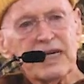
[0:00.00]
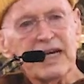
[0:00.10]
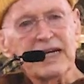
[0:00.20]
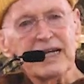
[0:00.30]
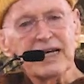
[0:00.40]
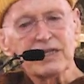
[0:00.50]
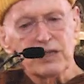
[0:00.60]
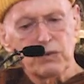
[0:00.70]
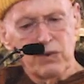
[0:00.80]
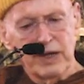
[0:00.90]
And as
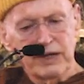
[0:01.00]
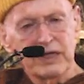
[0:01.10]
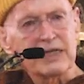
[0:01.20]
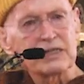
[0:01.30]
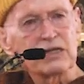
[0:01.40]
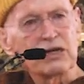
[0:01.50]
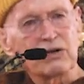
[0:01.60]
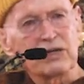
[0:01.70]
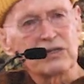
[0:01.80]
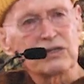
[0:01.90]
awareness, no,
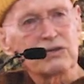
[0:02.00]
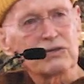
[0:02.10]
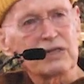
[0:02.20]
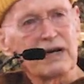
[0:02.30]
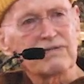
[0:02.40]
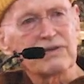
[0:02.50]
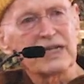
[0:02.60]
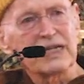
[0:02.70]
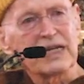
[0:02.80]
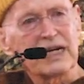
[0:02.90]
there's no
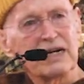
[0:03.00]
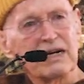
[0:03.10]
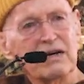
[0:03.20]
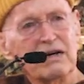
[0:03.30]
suffering there.